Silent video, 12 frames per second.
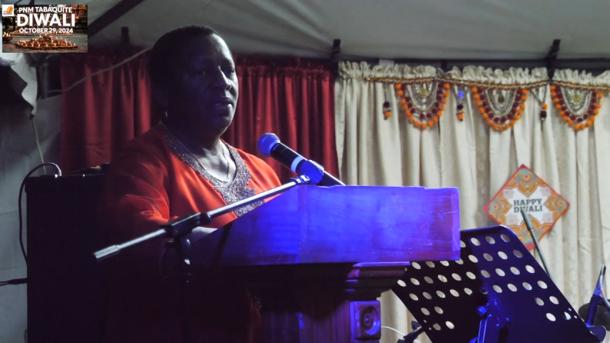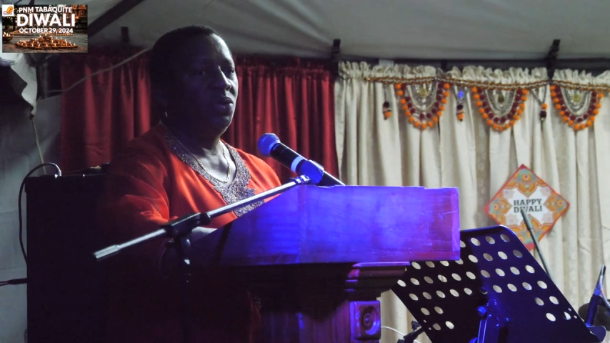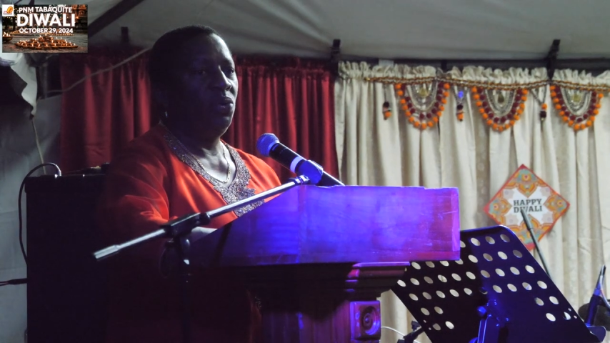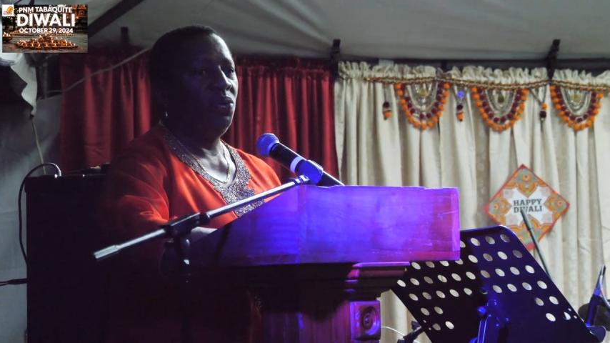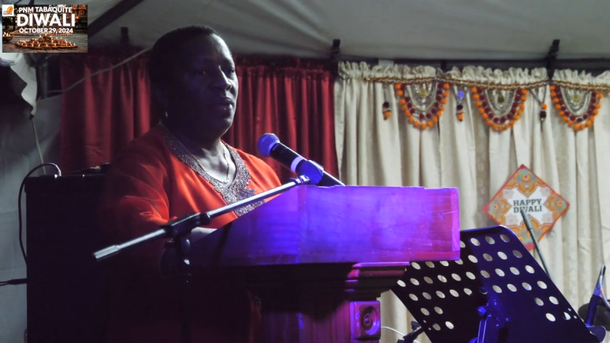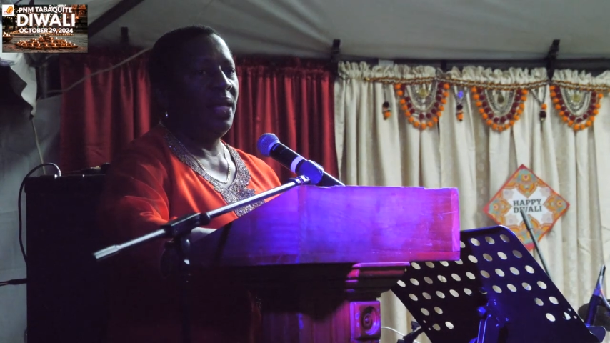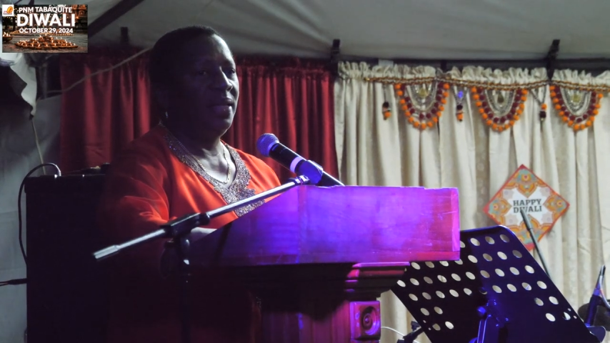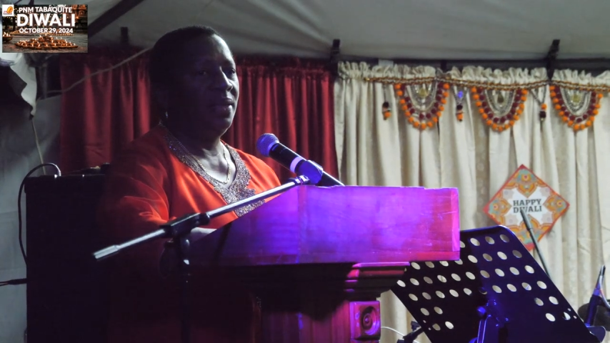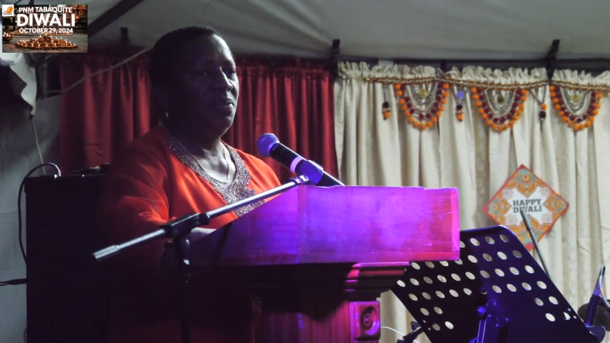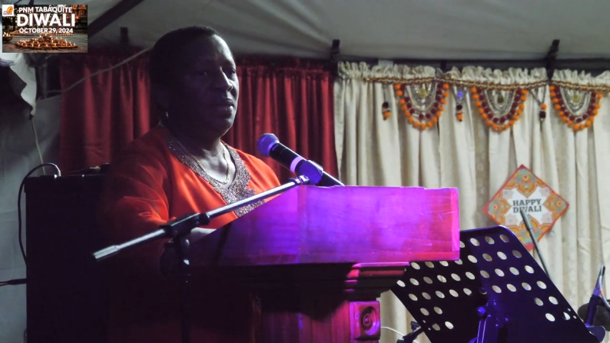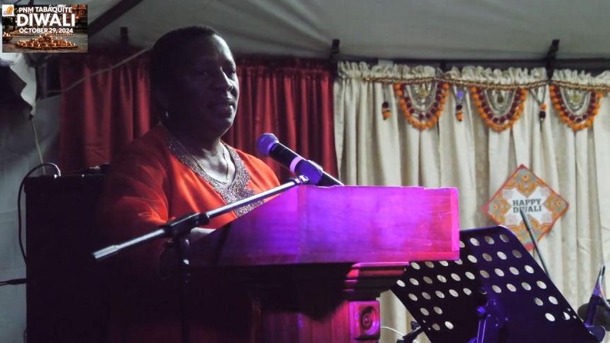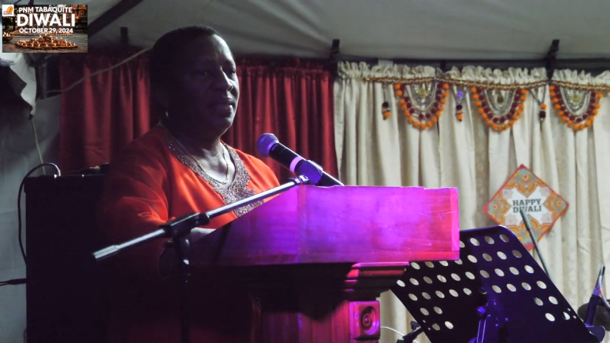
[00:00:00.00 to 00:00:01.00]
So
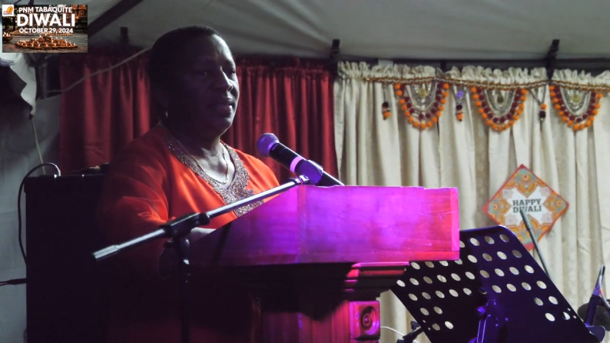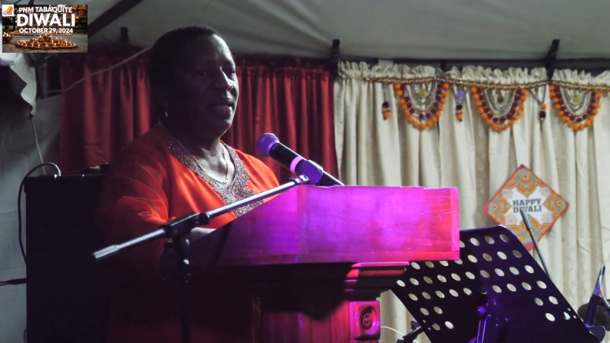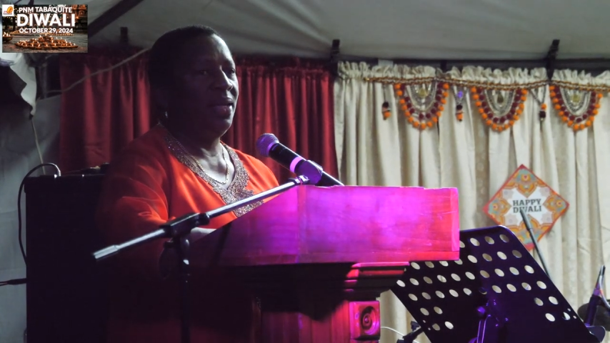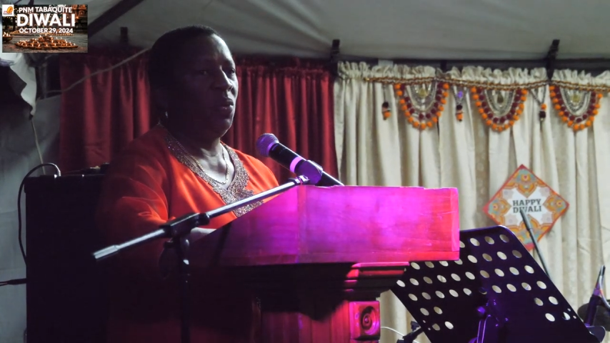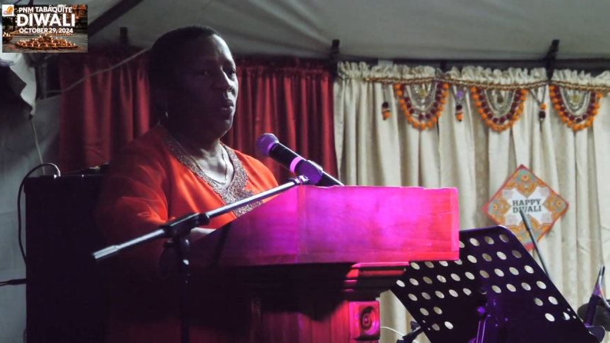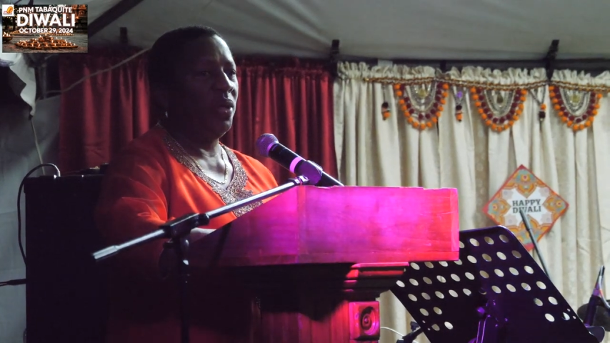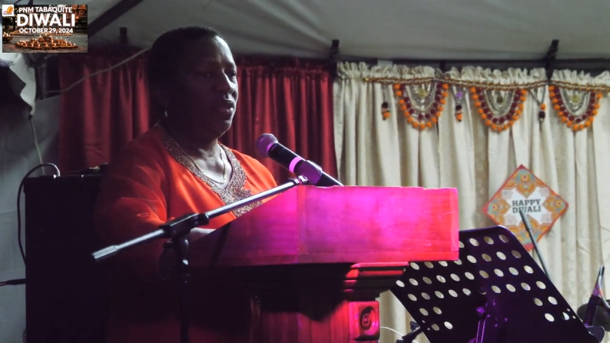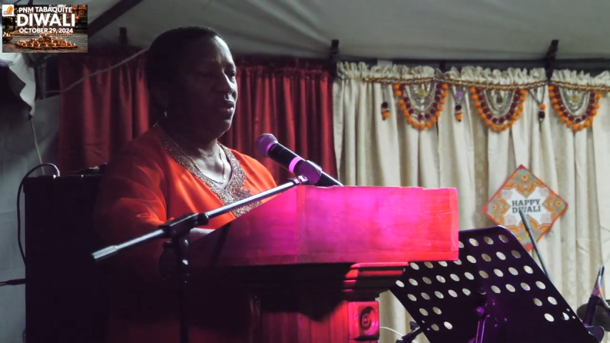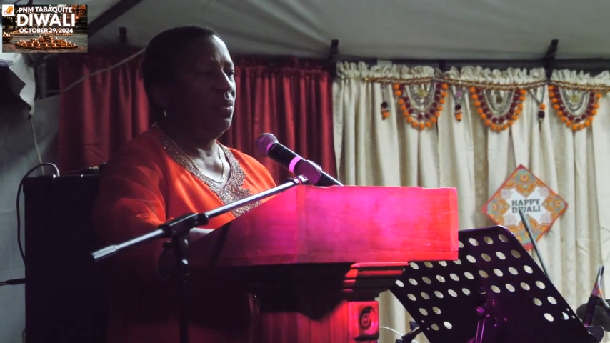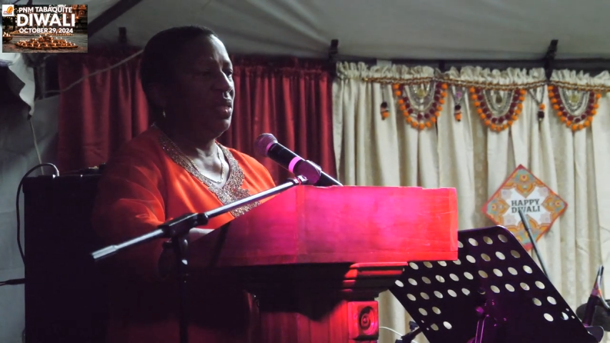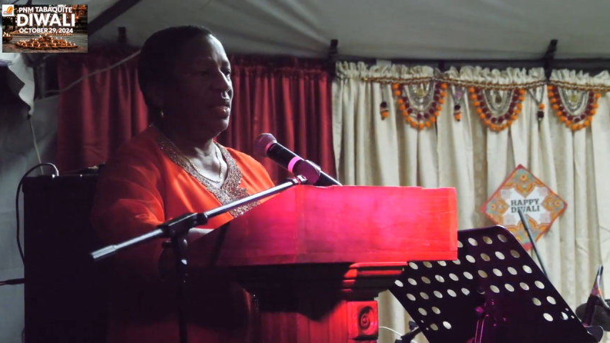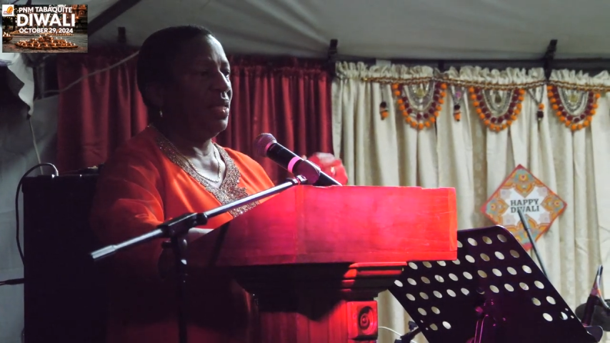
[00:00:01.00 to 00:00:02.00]
let me say
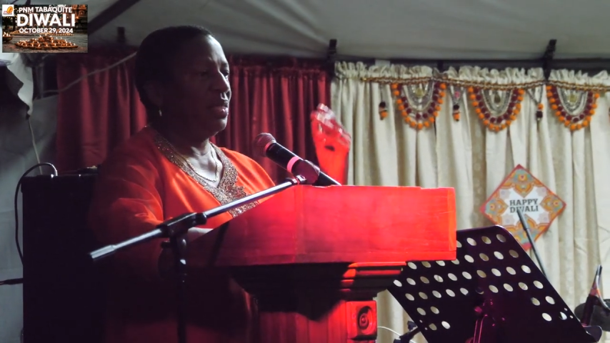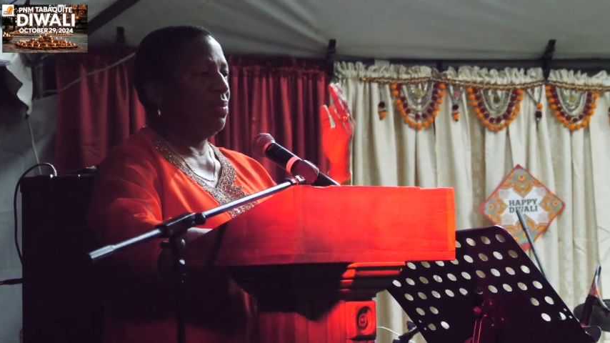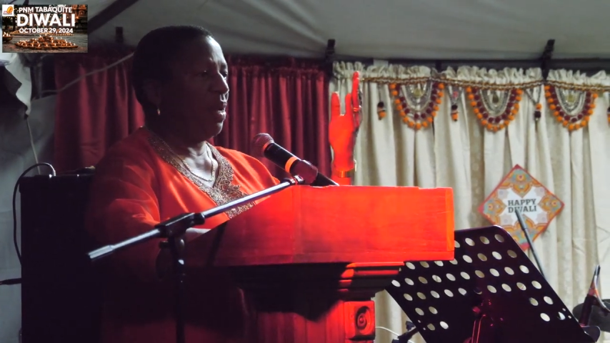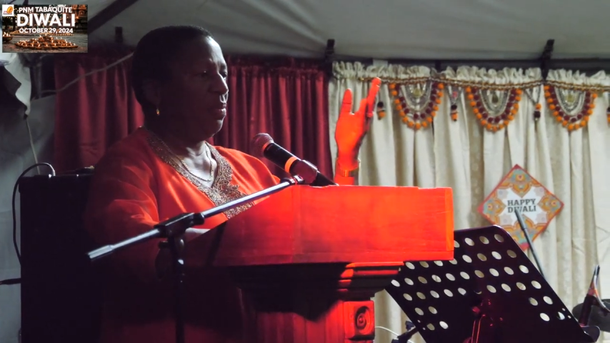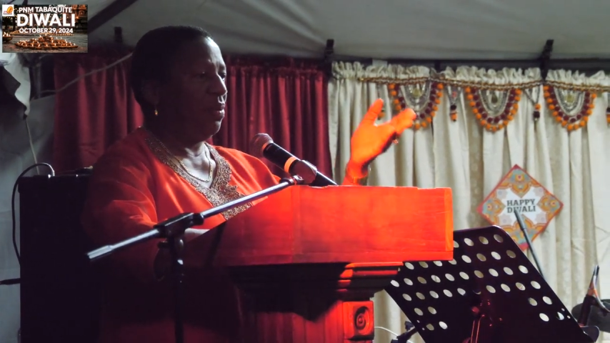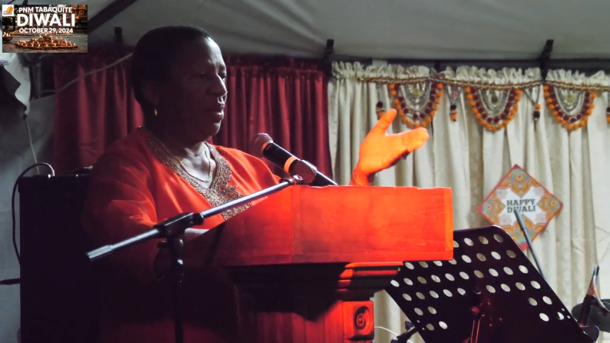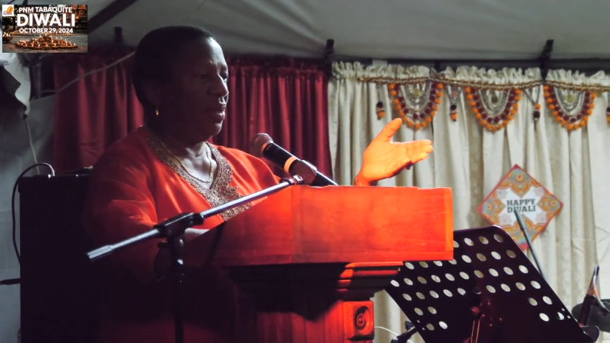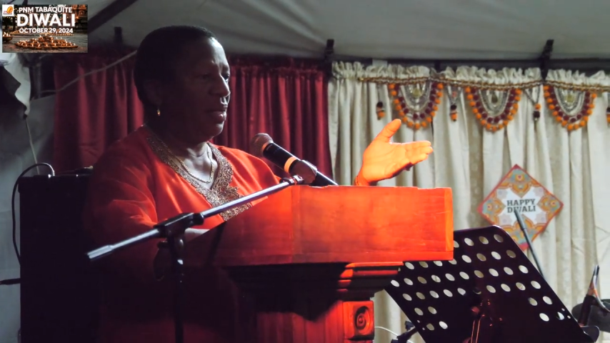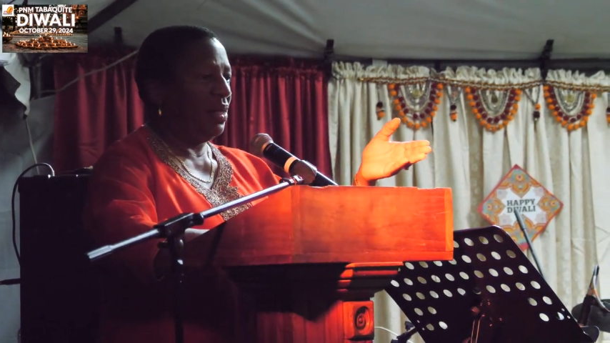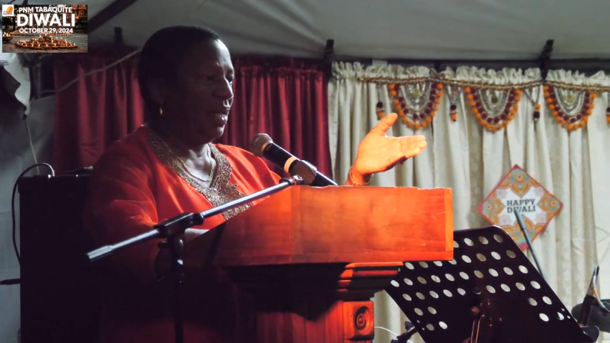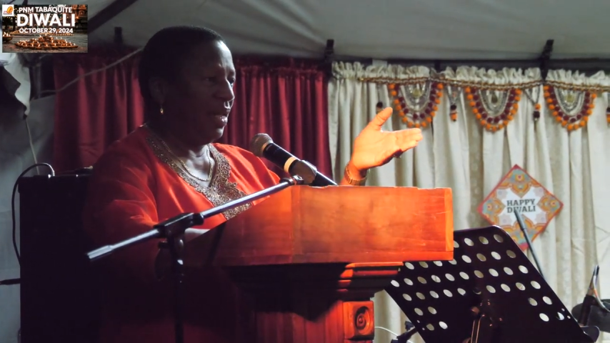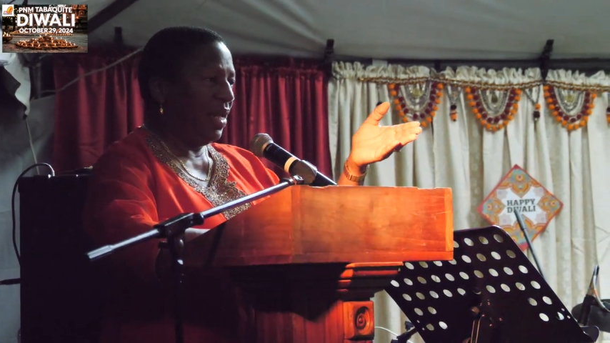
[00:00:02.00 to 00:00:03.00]
with me is my brother
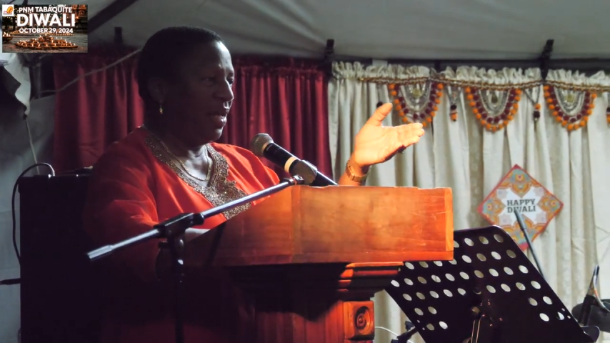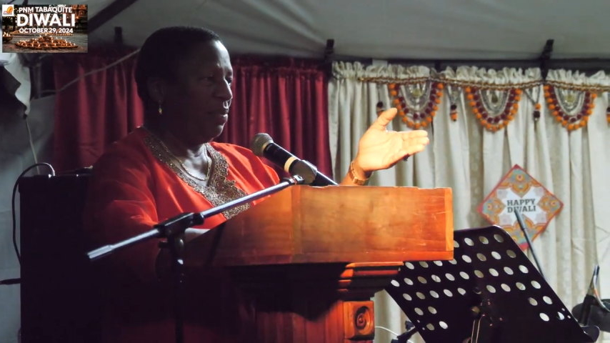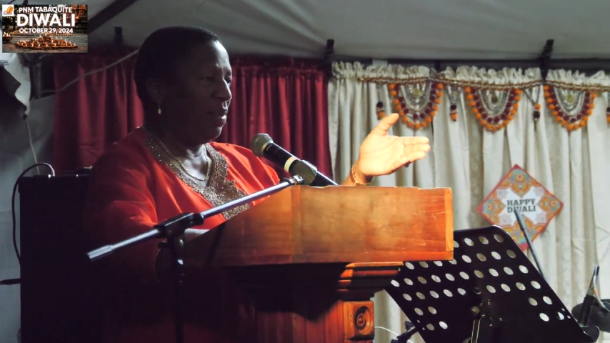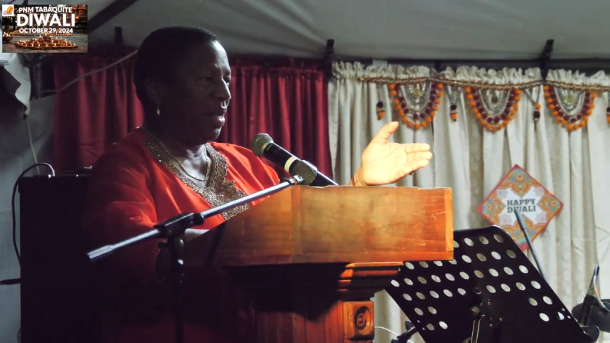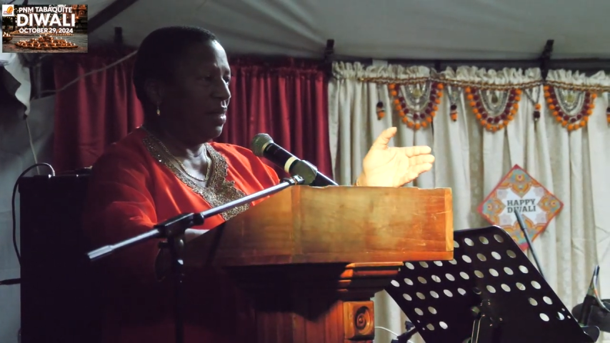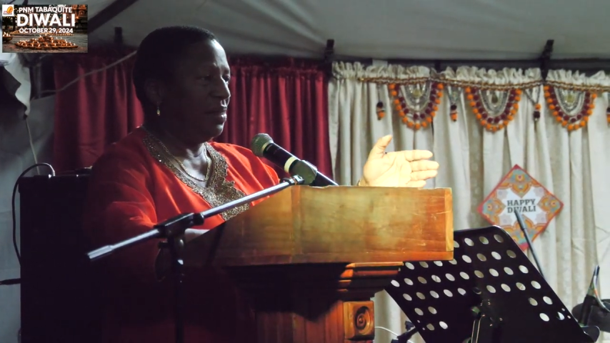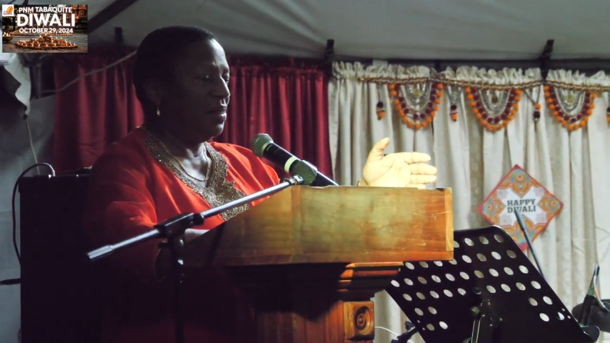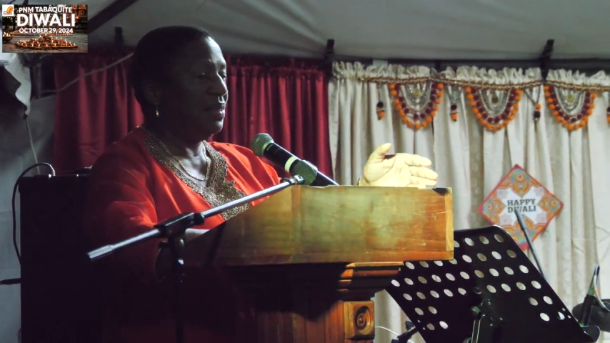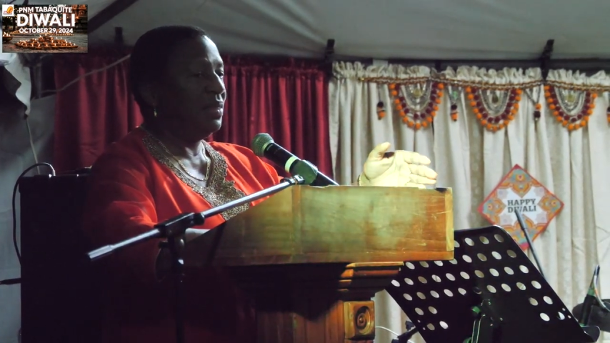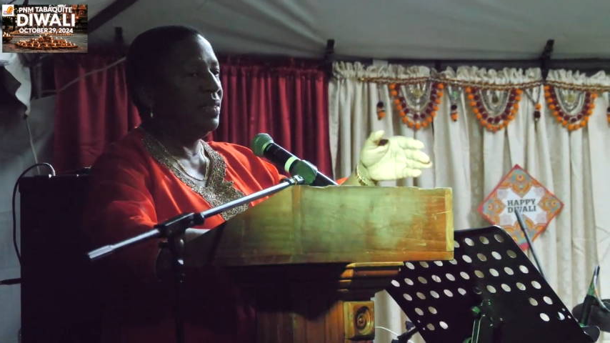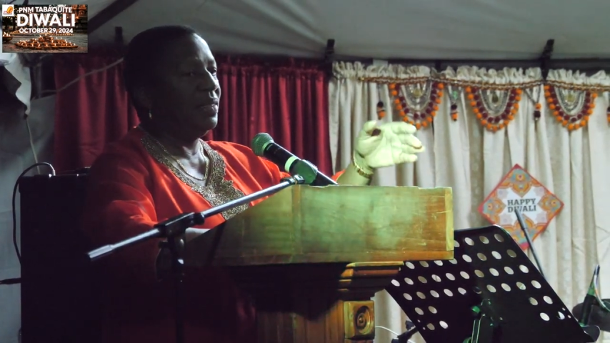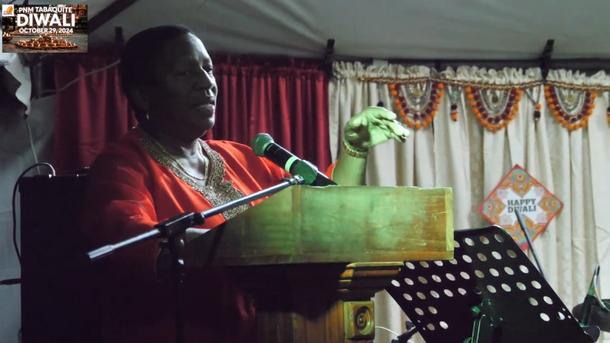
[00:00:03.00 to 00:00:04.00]
Lincoln
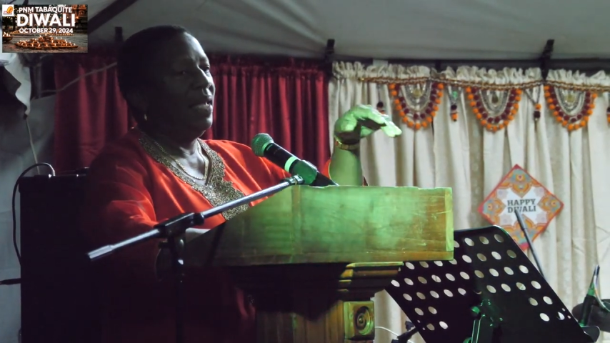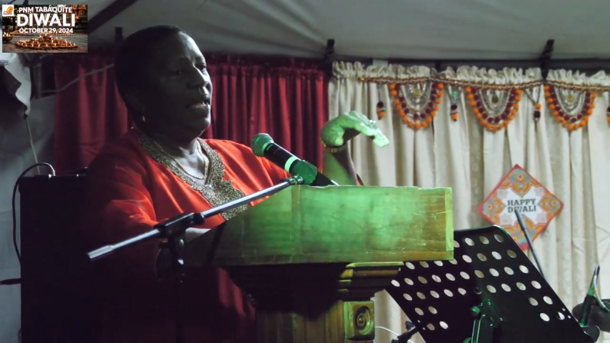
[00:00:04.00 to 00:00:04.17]
Beckles